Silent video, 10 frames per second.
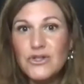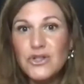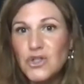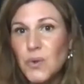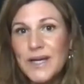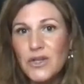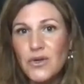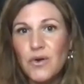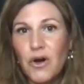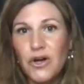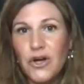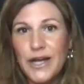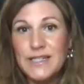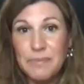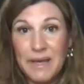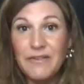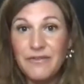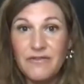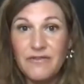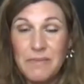to join you are going to
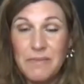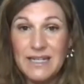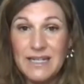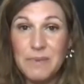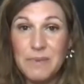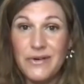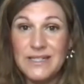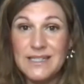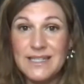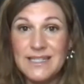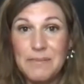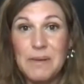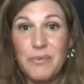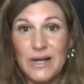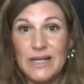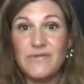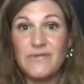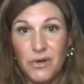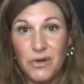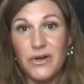benefit from that experience that Debbie brings
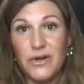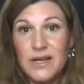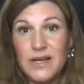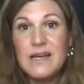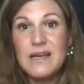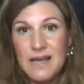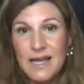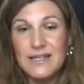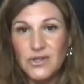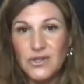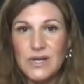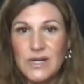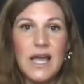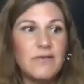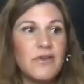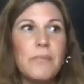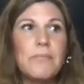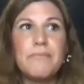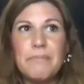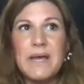from her industry, and, you know,